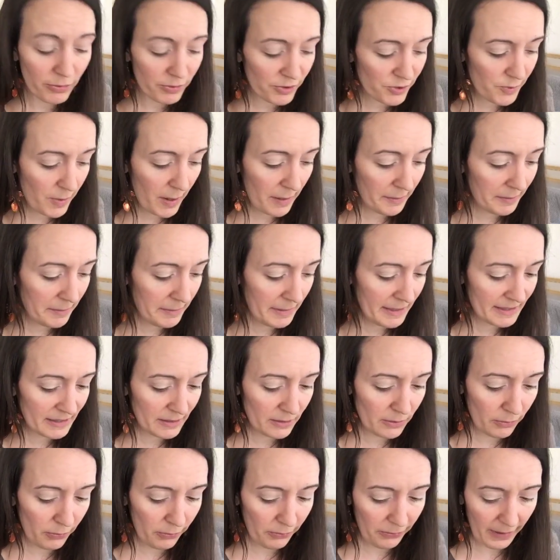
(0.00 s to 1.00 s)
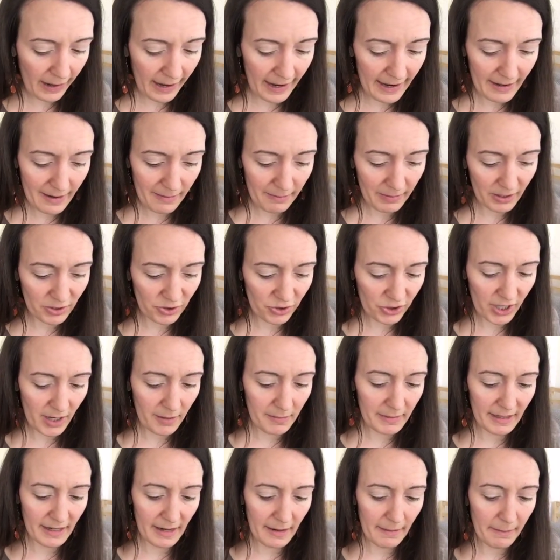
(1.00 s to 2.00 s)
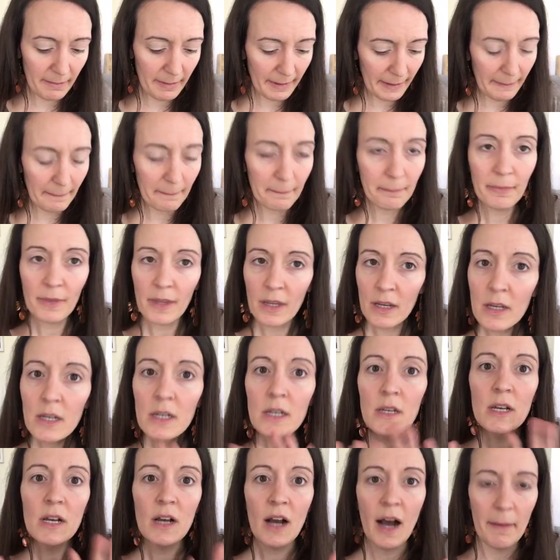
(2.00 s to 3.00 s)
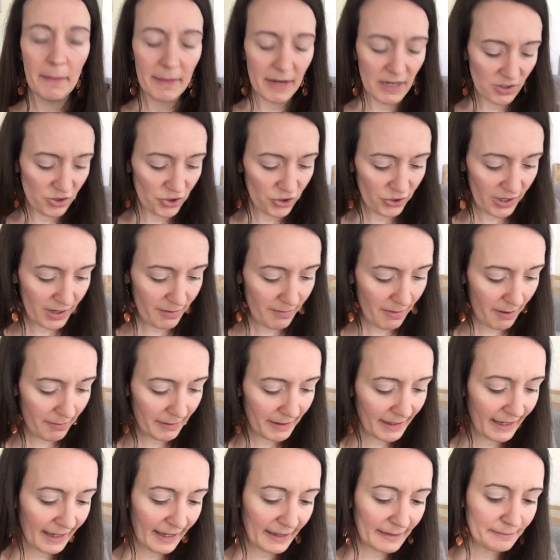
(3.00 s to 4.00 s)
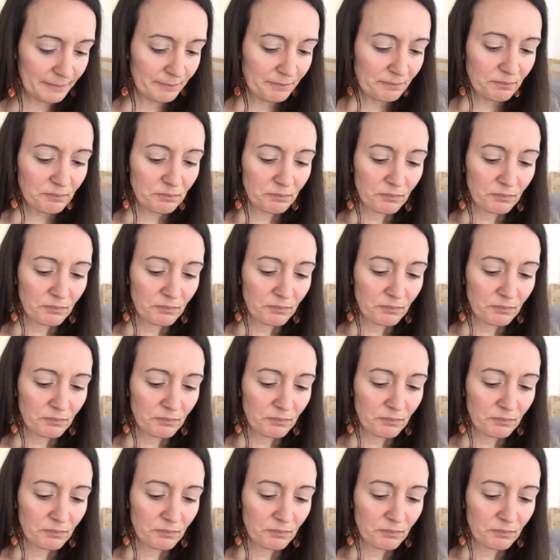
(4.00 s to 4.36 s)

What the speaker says: which probably means it'll rain a bunch coming up, but I'm gonna enjoy it while we can.